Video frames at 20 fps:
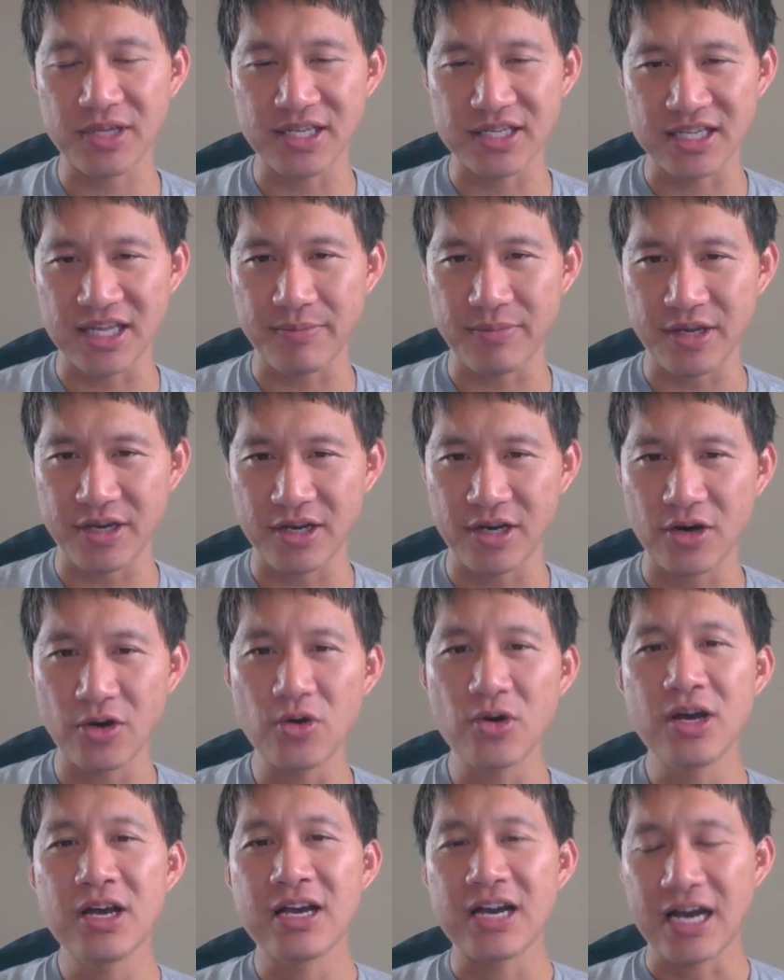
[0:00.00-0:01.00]
let me
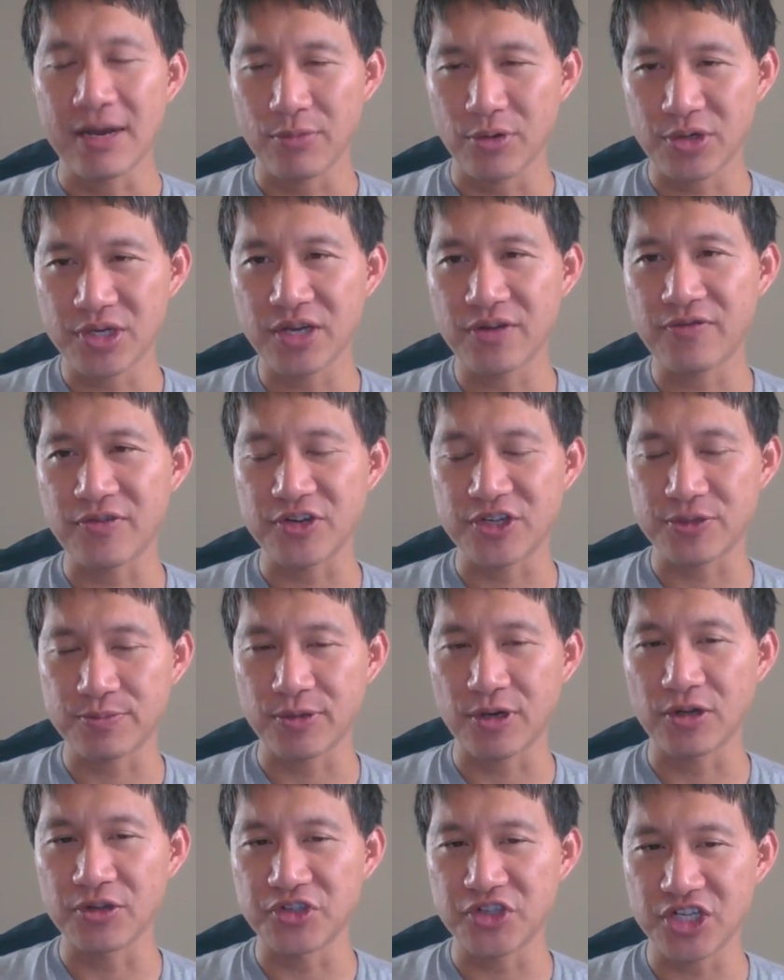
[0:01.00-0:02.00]
know. I'm looking for
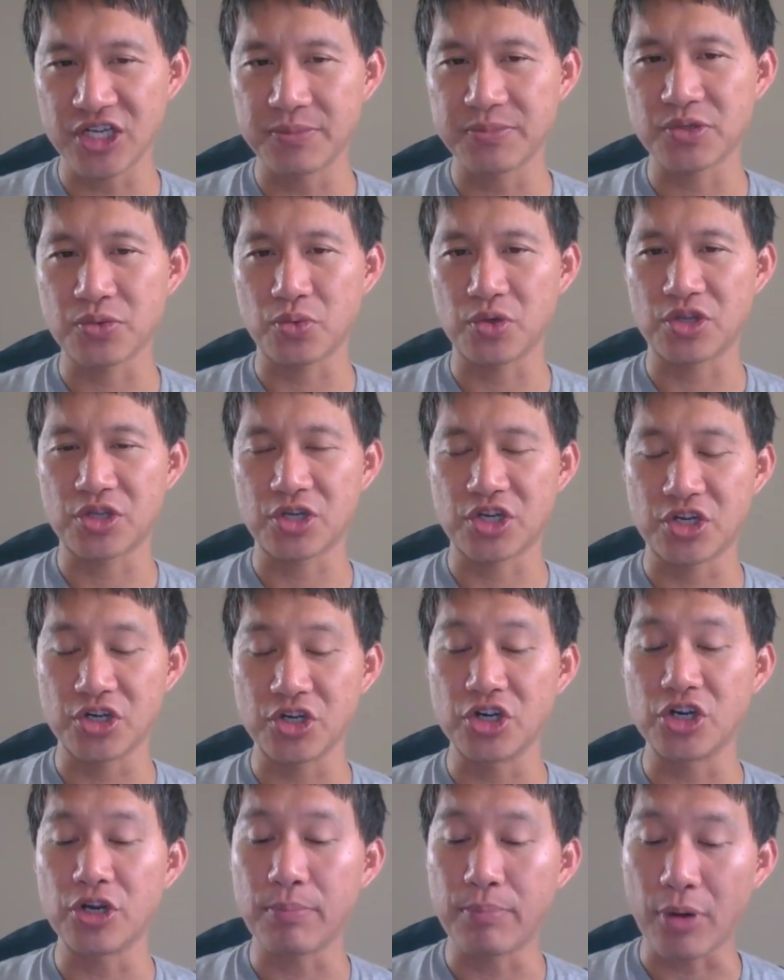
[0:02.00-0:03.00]
small gems with
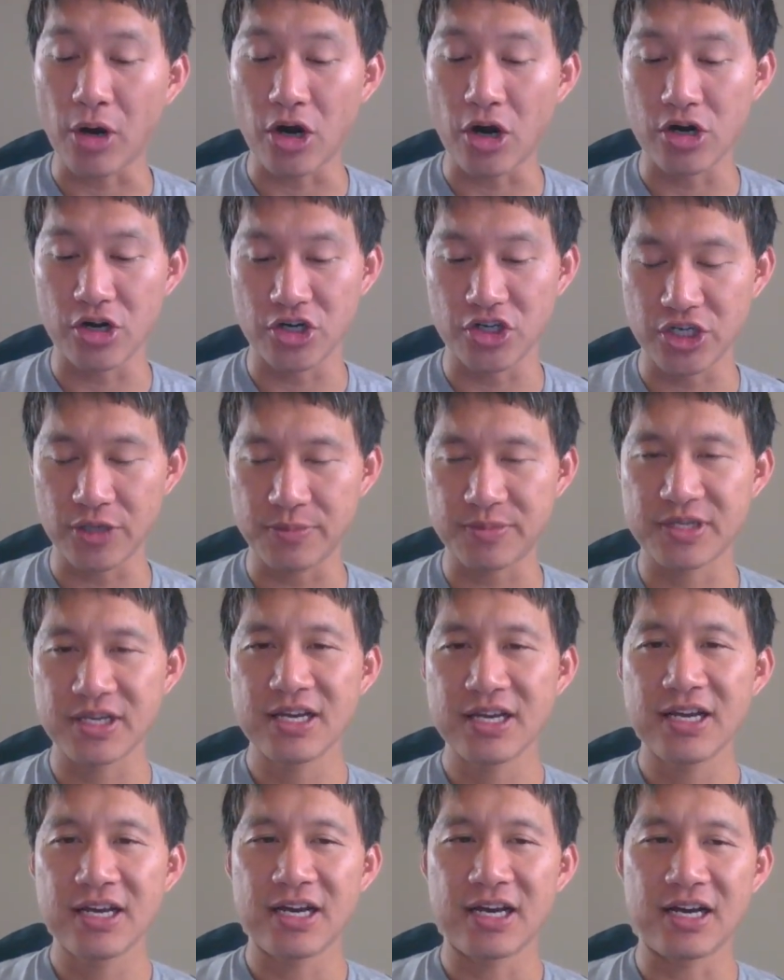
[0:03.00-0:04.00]
good partnerships.
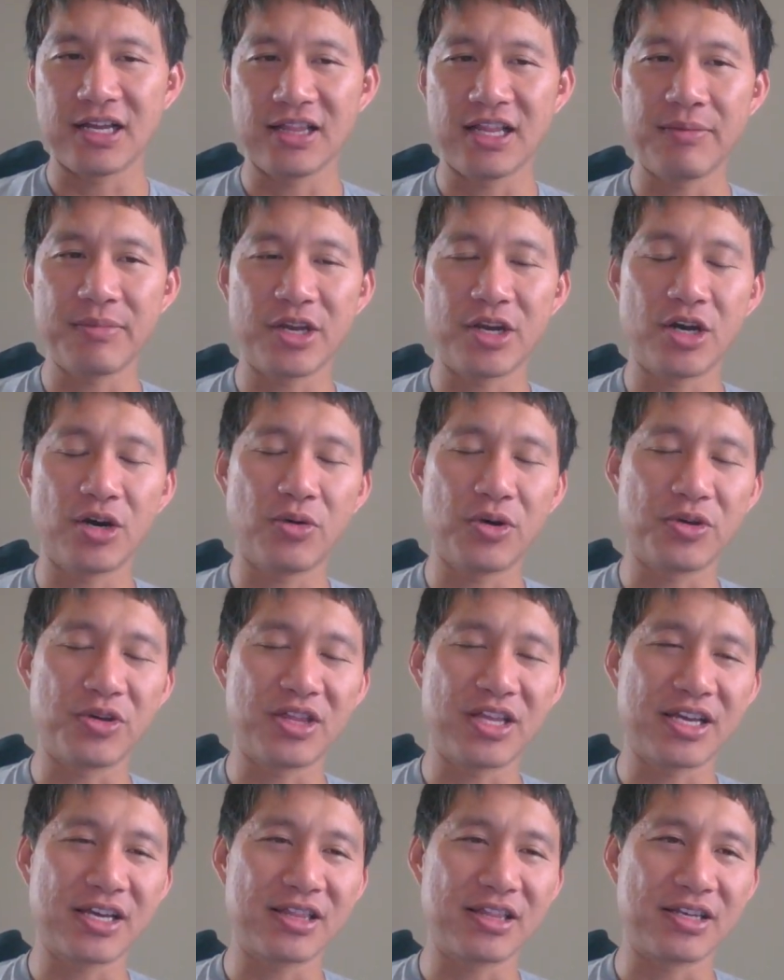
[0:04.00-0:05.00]
Uh, let me know what you
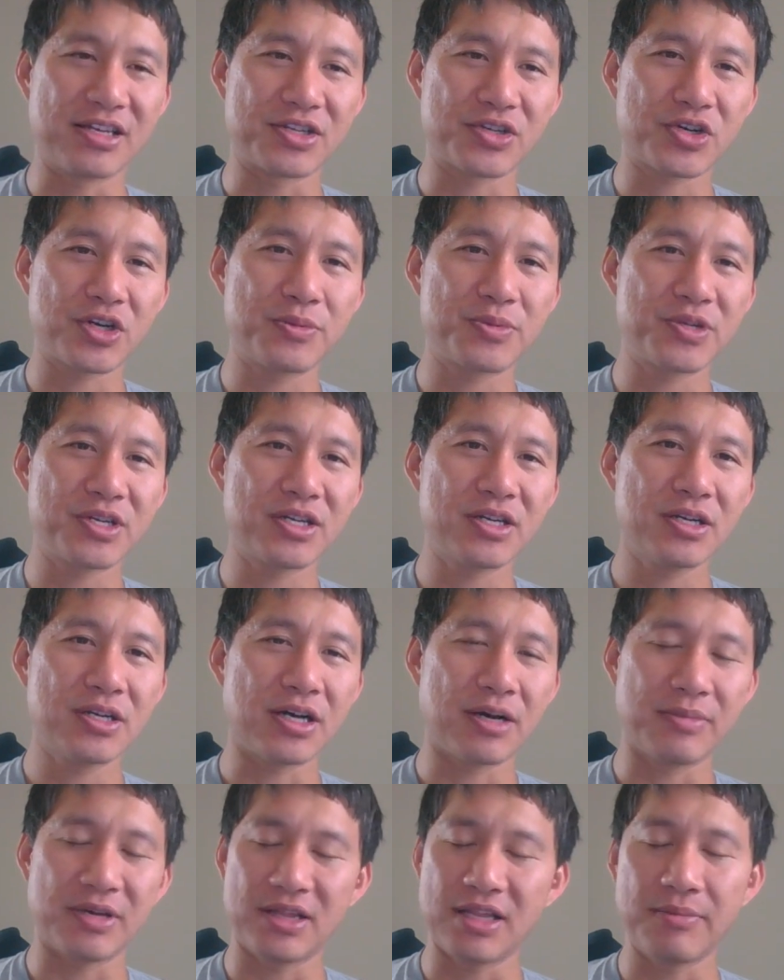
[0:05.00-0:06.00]
think in the description.
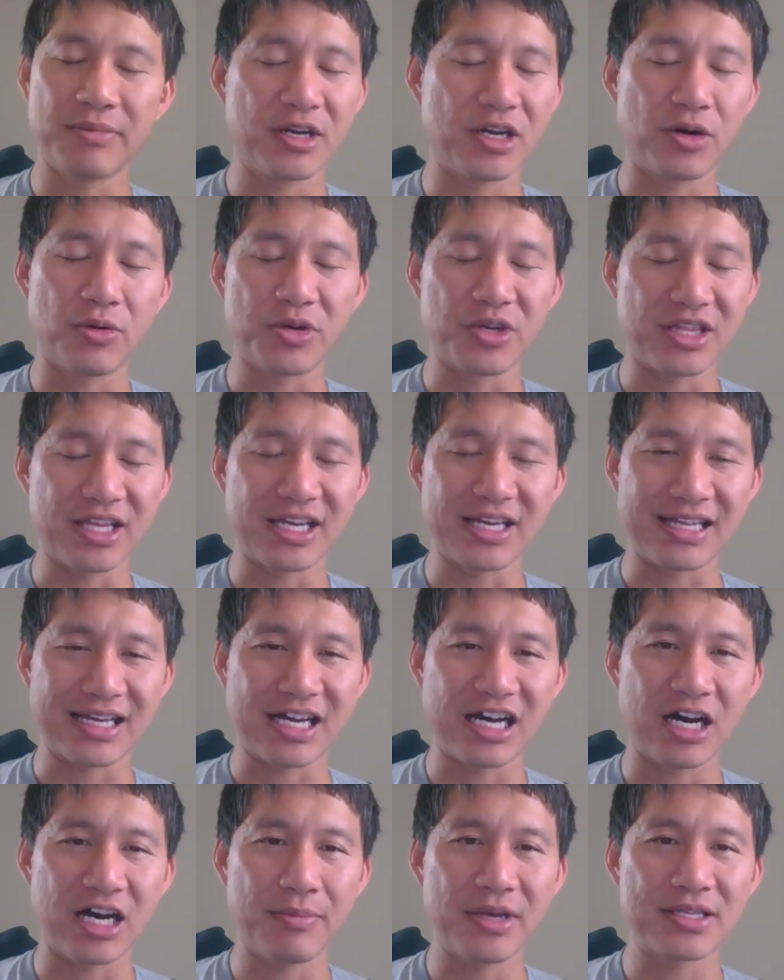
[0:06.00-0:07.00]
I mean, let me know what you think in the
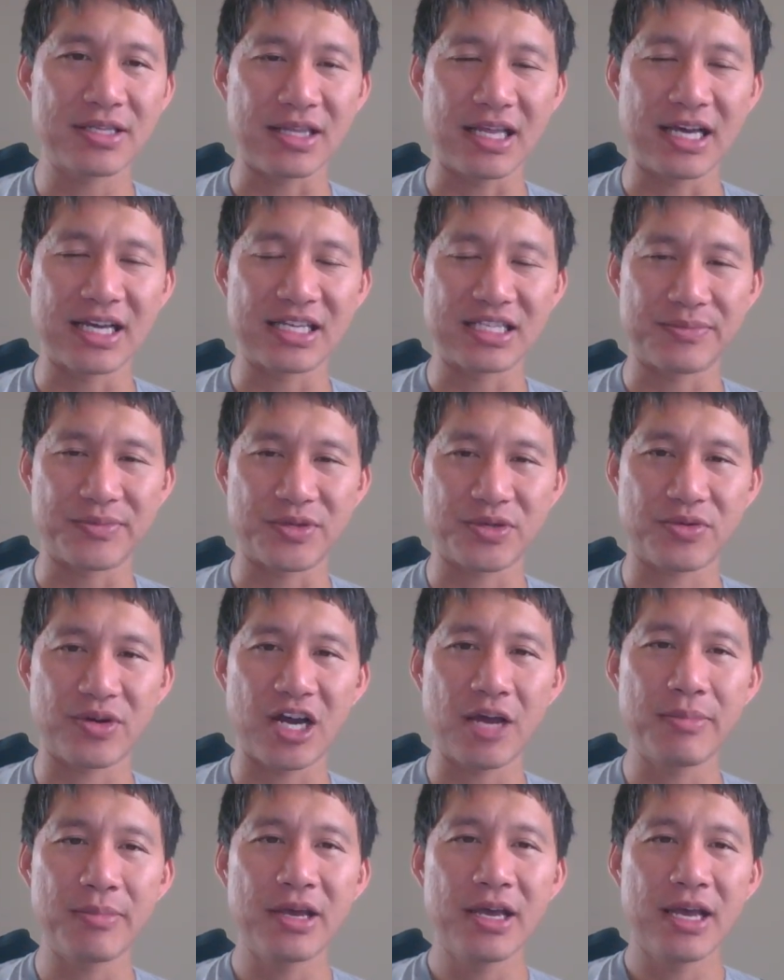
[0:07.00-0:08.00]
comments. Like and
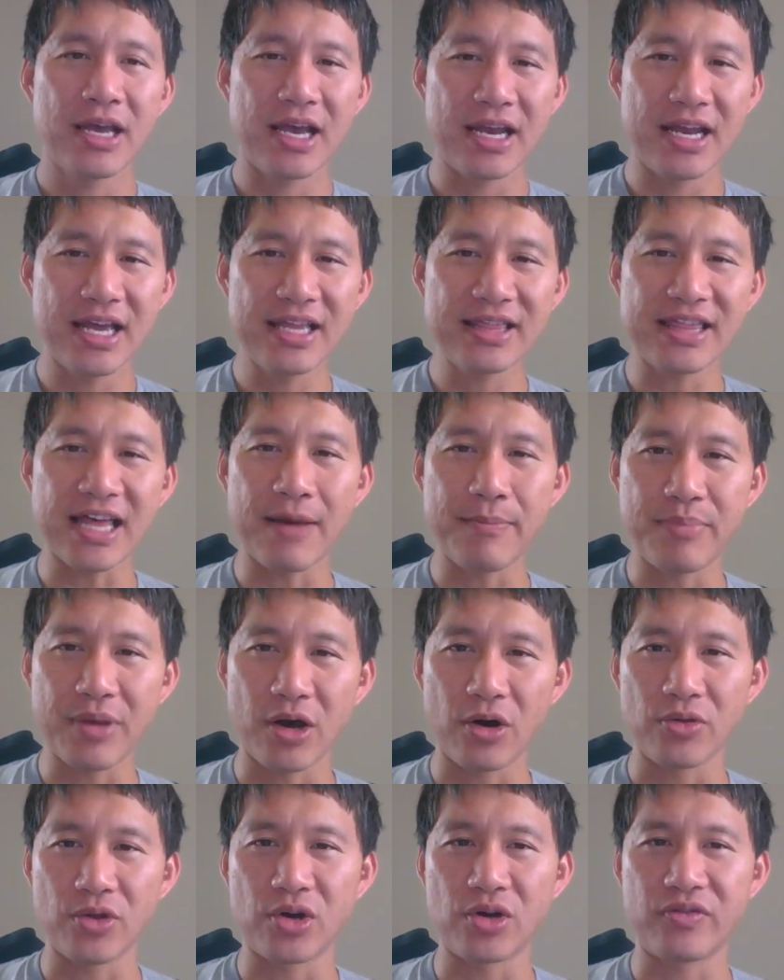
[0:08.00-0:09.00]
subscribe, and hit that
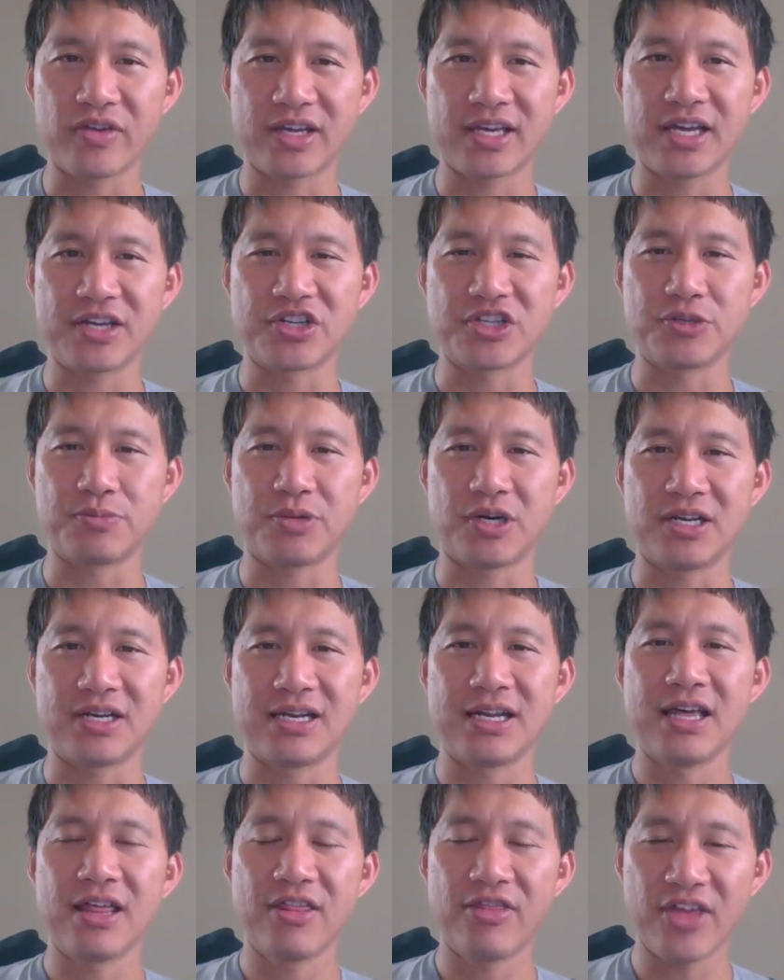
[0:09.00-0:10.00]
bell notifications
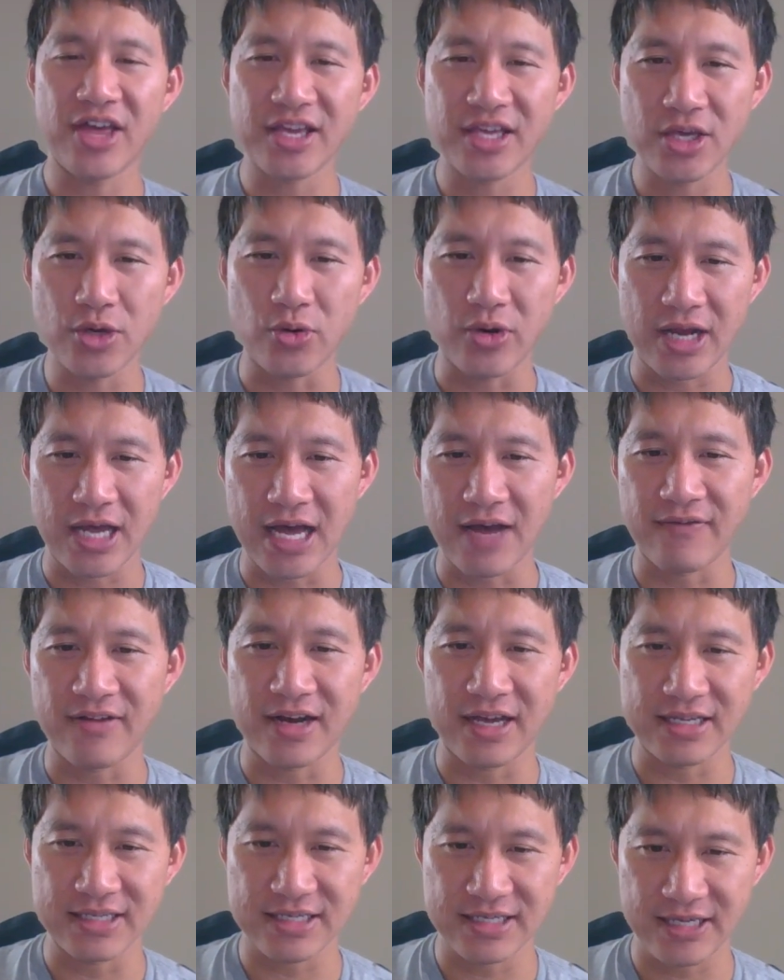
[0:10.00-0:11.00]
button. Thank you, and have a
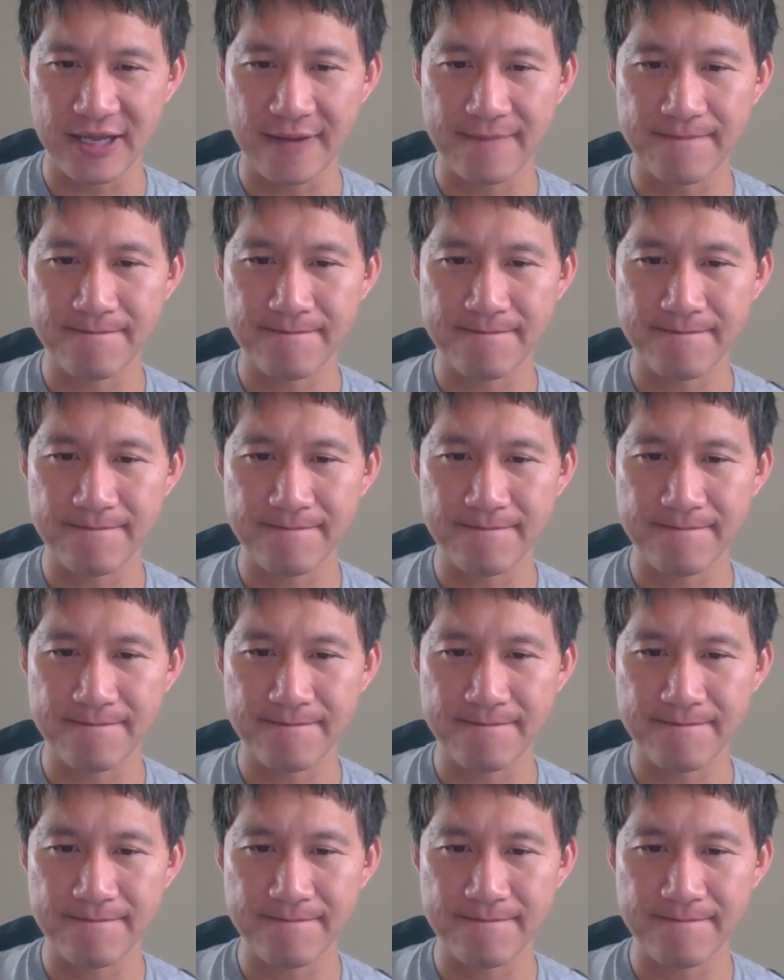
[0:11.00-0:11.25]
nice day.